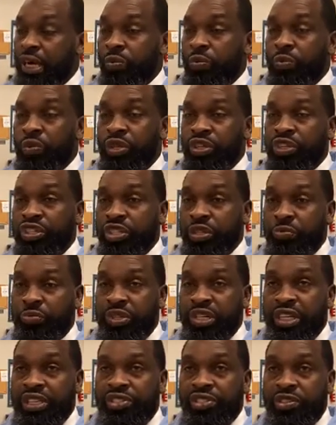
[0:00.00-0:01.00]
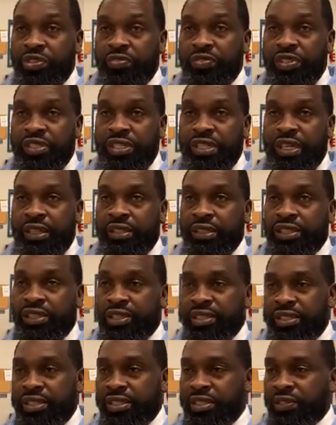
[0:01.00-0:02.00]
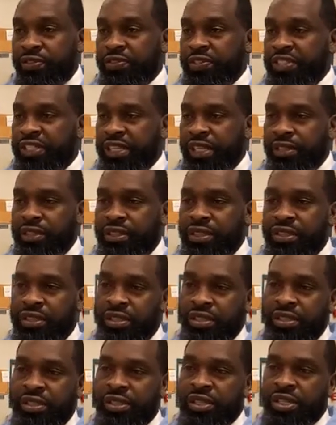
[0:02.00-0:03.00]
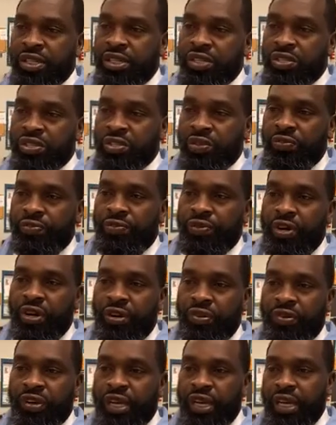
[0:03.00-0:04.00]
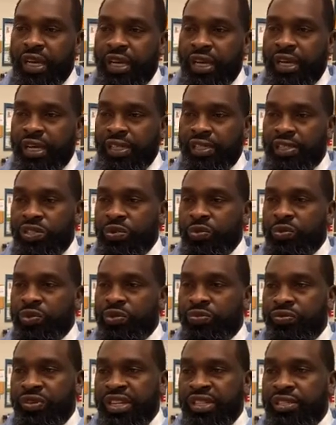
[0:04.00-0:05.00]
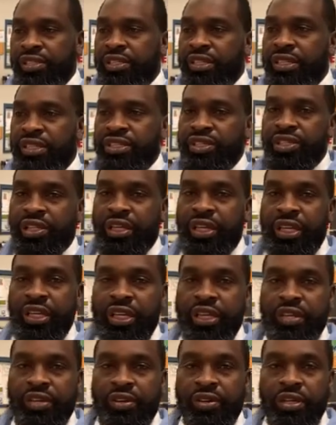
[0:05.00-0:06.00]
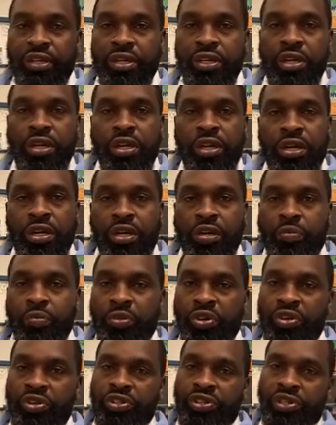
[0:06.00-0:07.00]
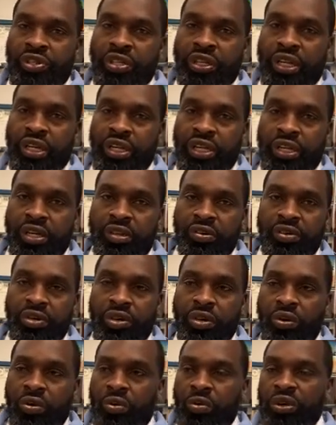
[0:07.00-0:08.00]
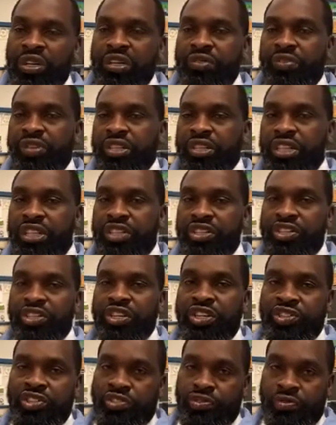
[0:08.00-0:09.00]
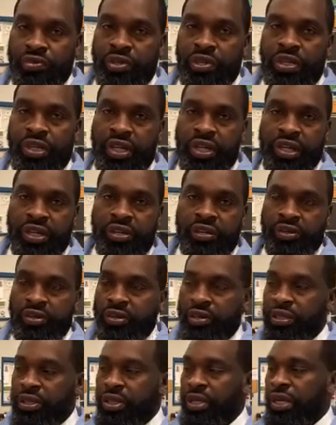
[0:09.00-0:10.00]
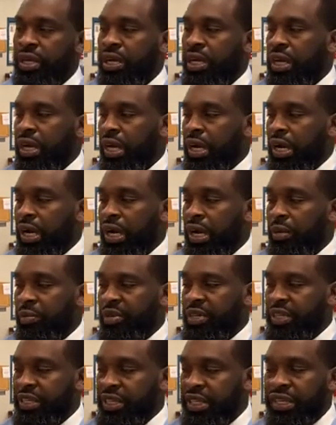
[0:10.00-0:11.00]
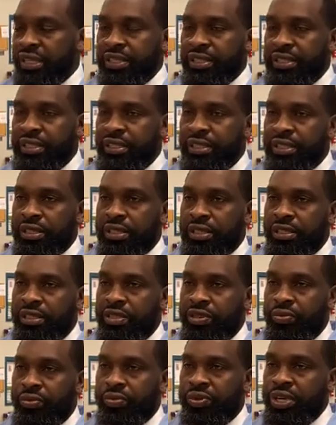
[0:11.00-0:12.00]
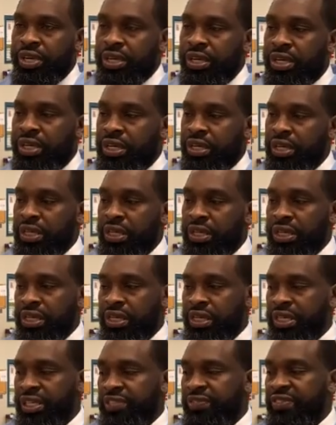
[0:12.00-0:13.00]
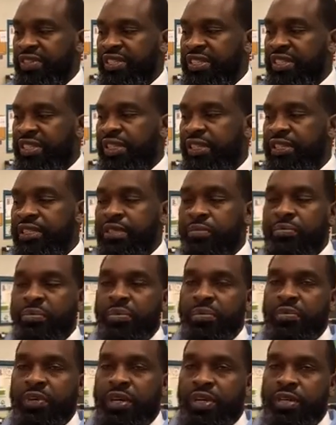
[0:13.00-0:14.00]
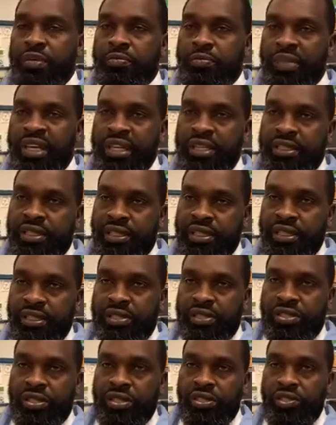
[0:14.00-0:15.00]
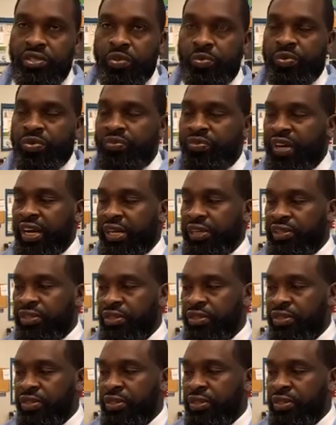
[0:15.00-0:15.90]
One, you can be a service technician. Service technician so far as doing residential air, commercial air, or even industrial air. Next career is facility maintenance supervisor.